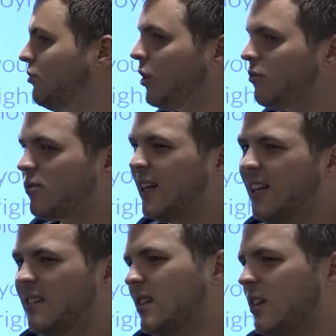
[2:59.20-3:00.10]
don't really
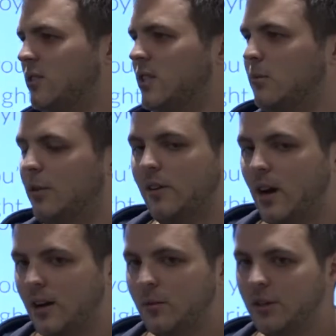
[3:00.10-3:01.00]
need to take your system
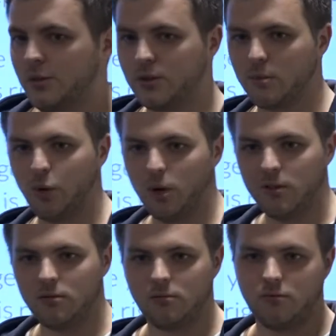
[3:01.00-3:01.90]
offline when you do a
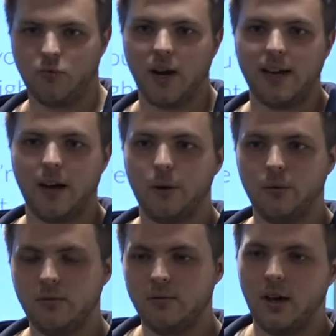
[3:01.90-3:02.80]
deployment. Right now,
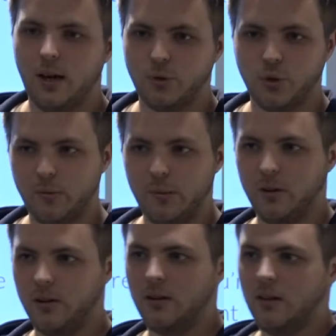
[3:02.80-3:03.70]
I'm sure
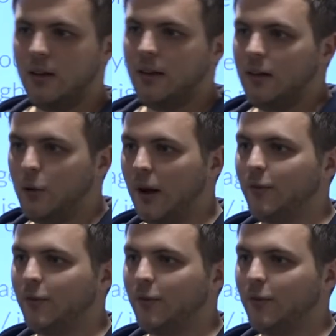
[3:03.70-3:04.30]
people who have